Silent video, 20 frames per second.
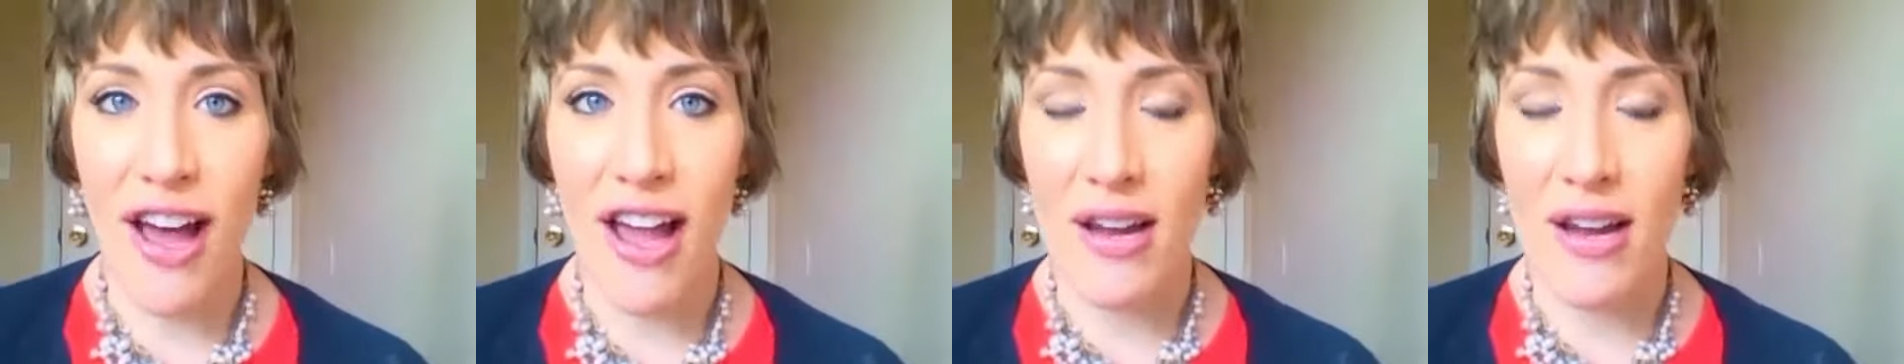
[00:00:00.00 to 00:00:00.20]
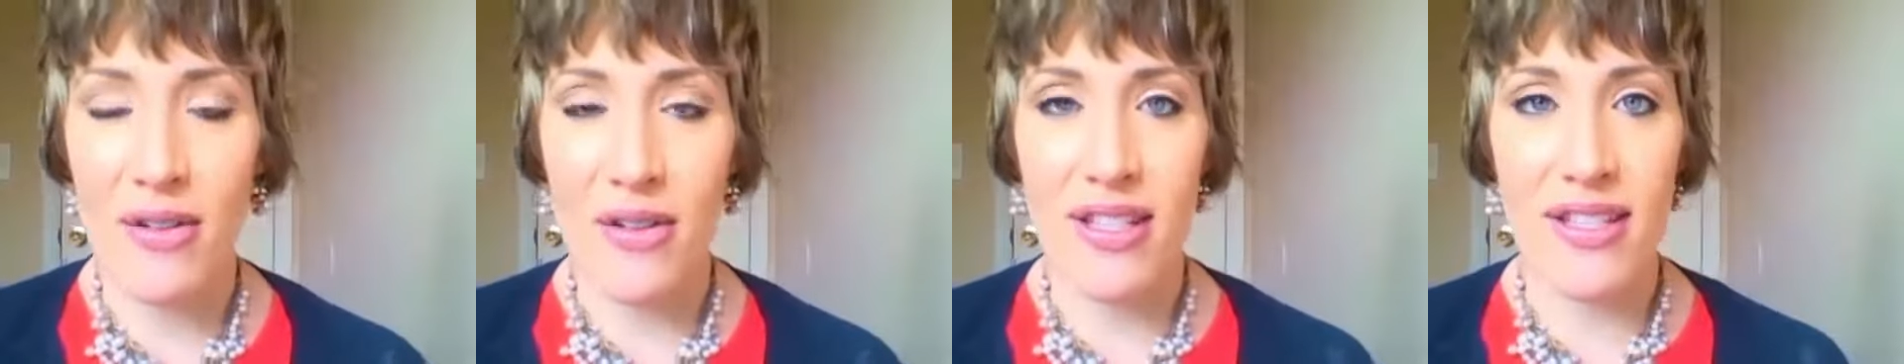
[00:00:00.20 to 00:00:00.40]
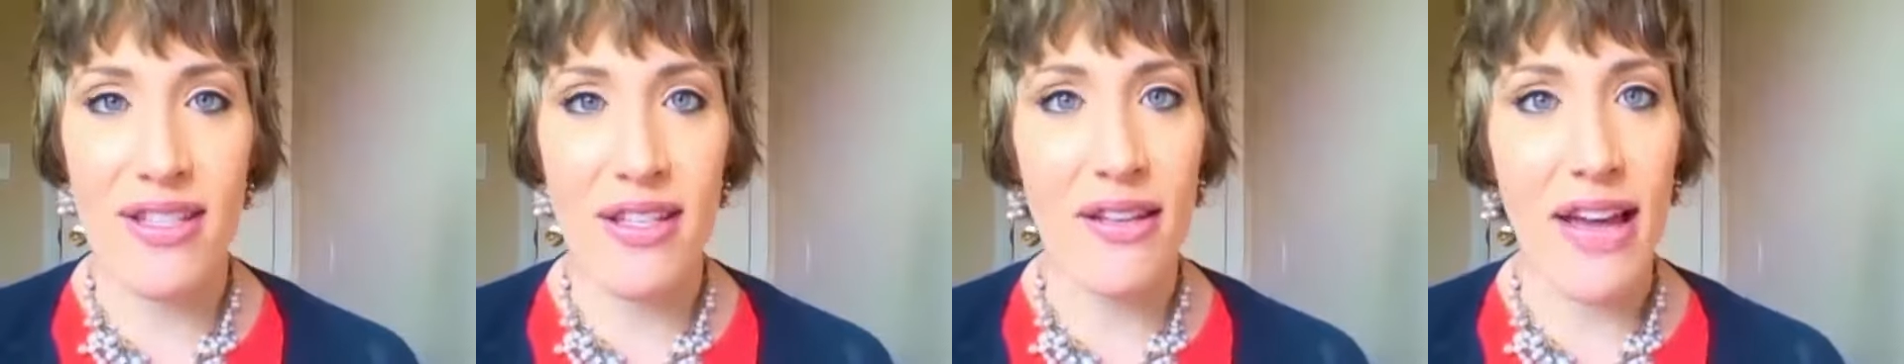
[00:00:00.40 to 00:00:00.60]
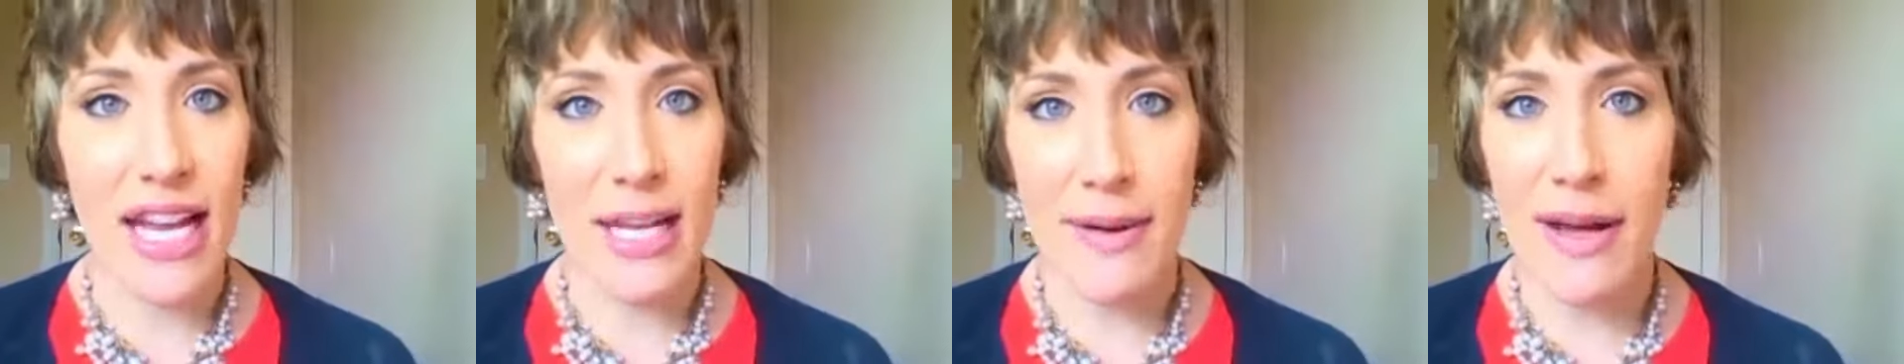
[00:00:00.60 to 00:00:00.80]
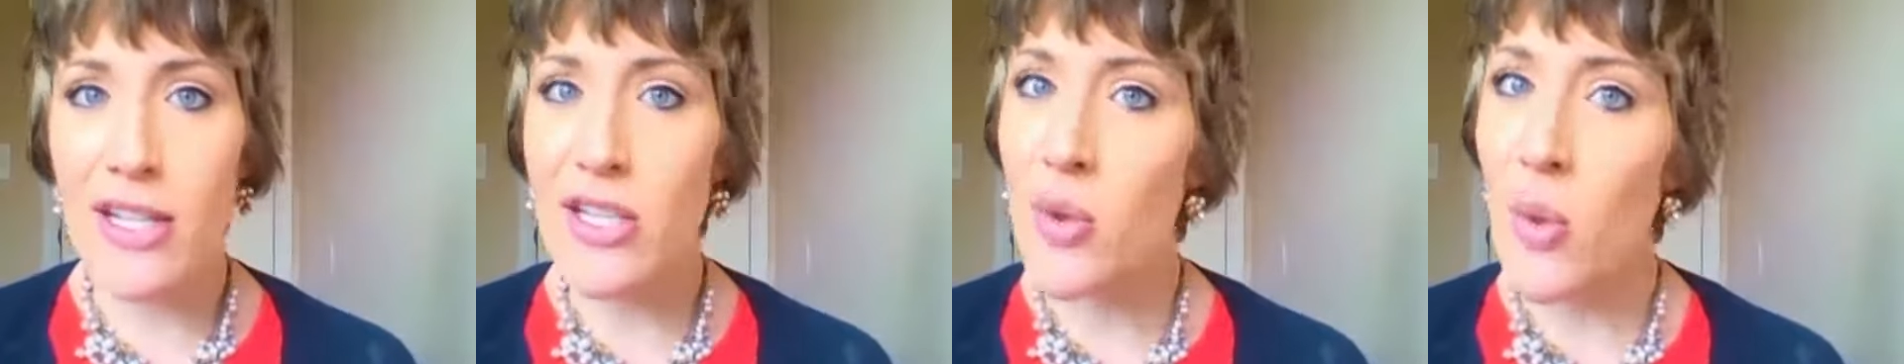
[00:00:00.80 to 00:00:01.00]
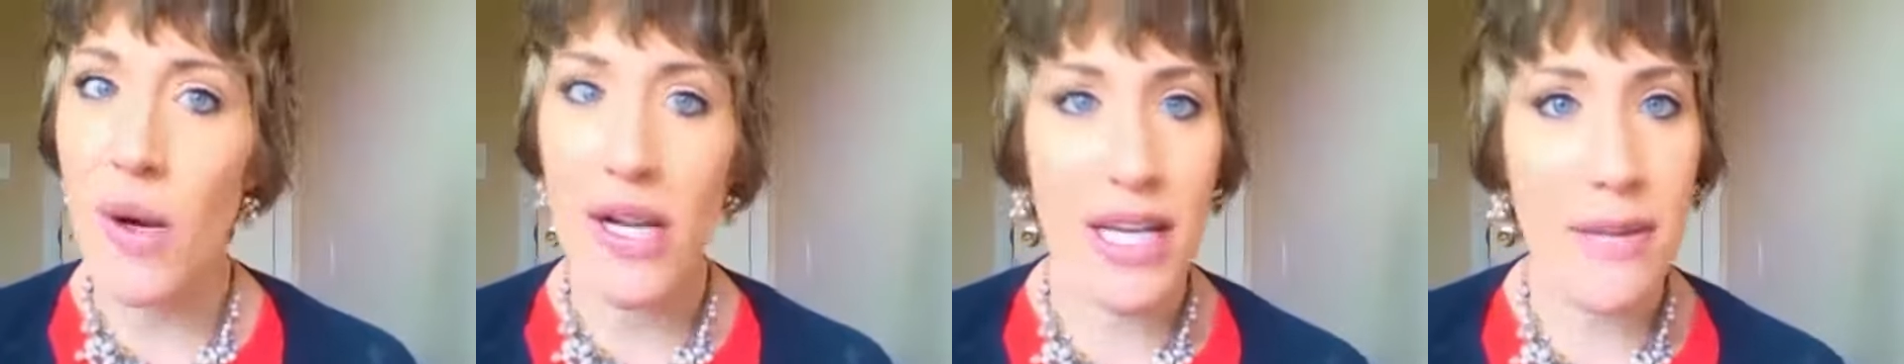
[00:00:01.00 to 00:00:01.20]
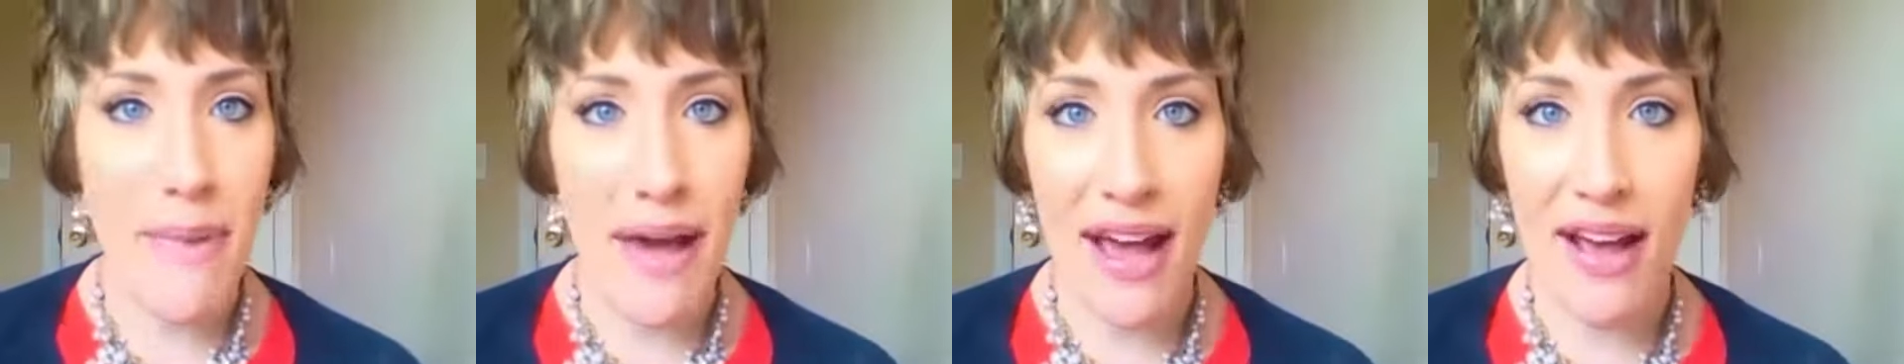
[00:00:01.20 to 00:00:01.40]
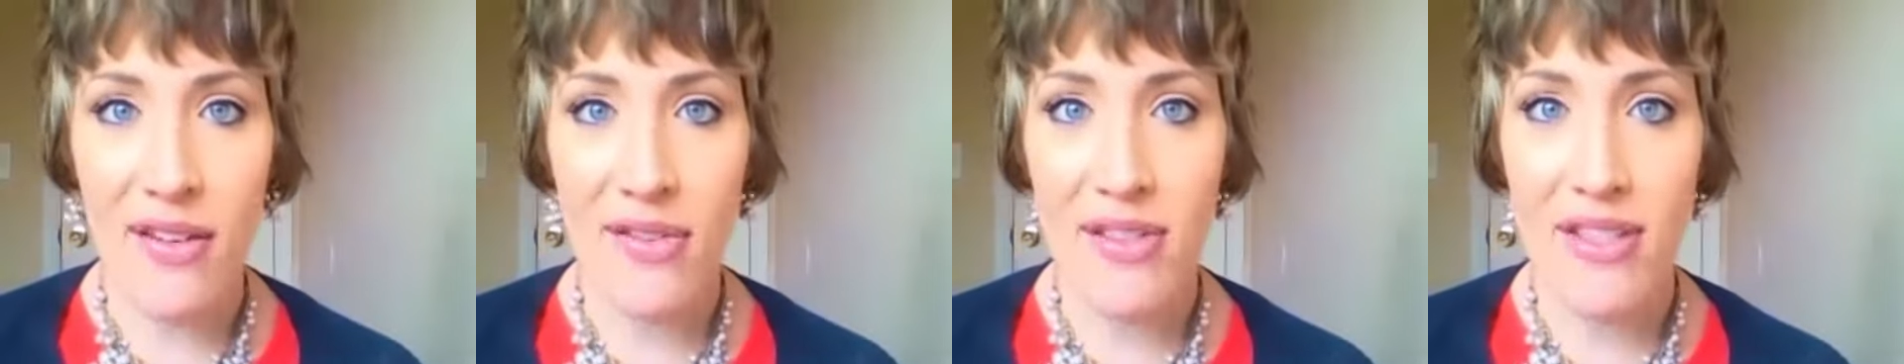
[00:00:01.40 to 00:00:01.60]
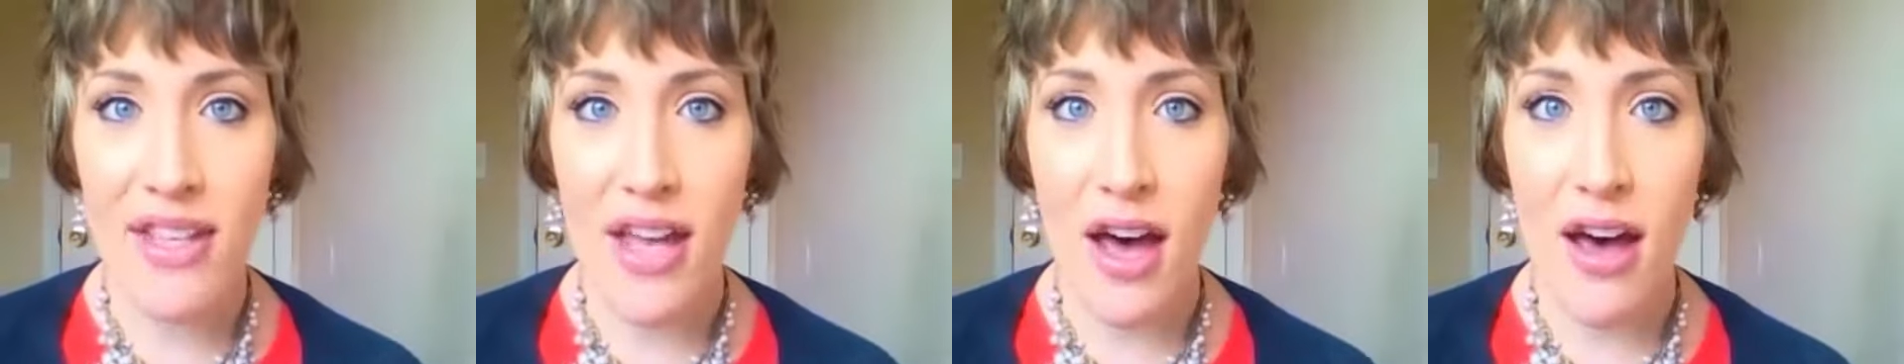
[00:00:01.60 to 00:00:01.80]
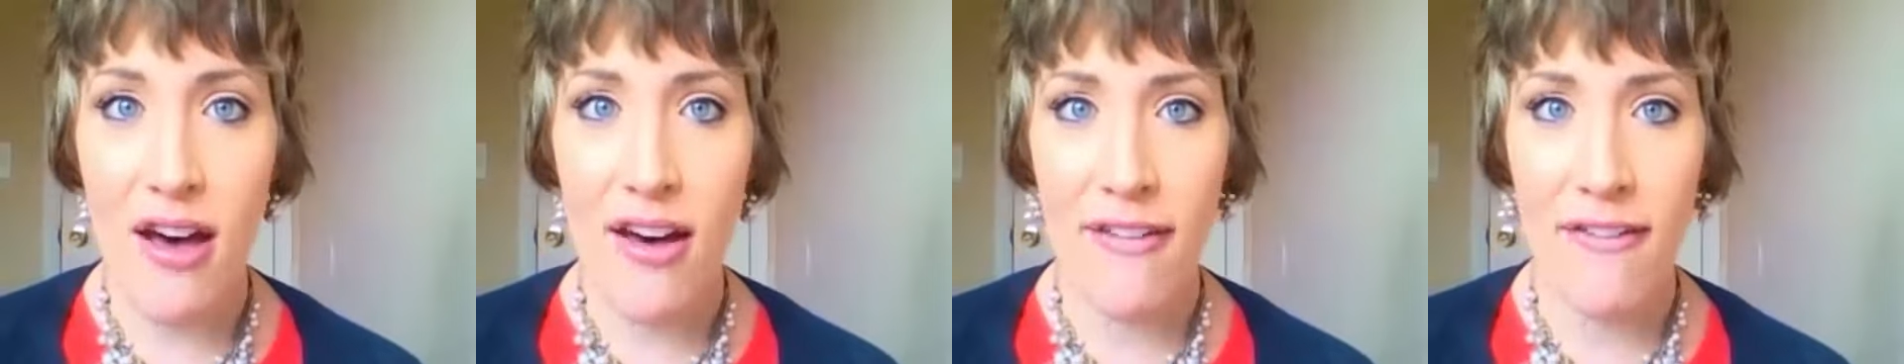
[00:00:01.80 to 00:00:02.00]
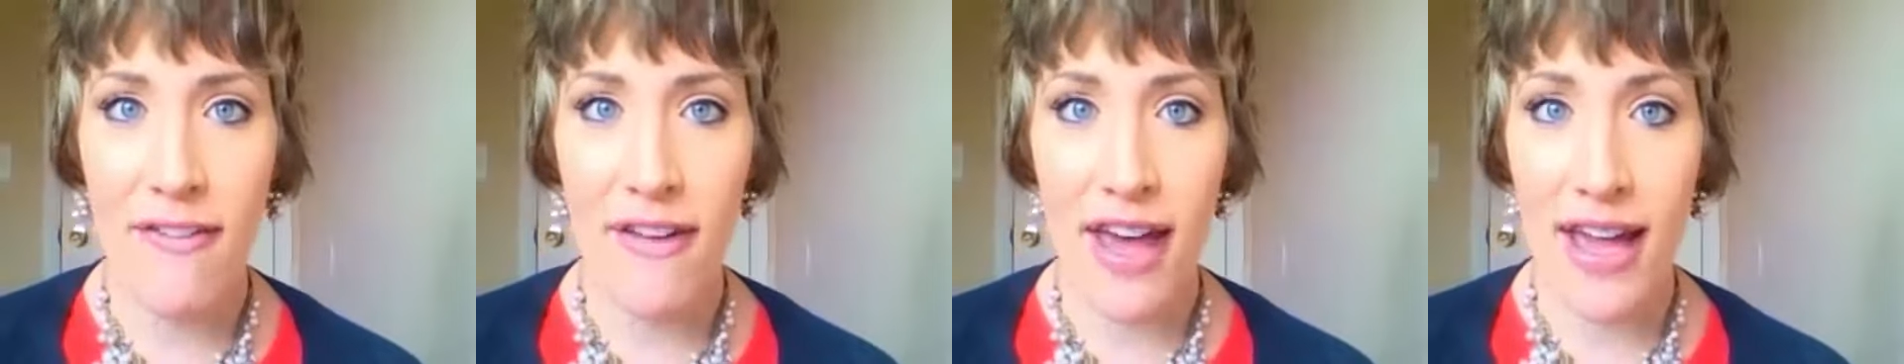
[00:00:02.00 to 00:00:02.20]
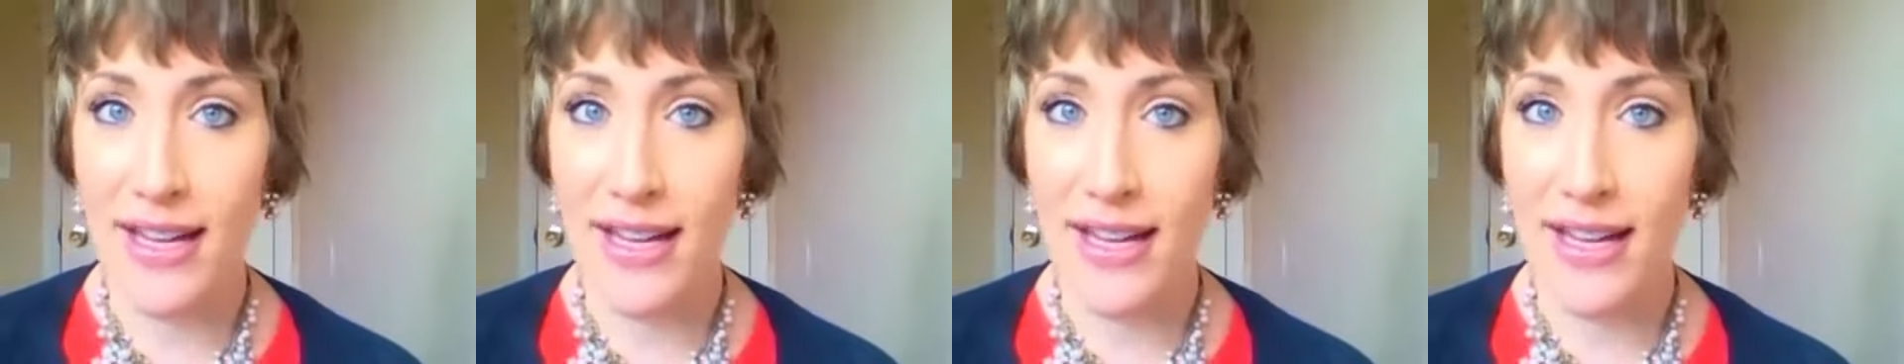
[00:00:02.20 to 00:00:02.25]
I still had about 20 pounds of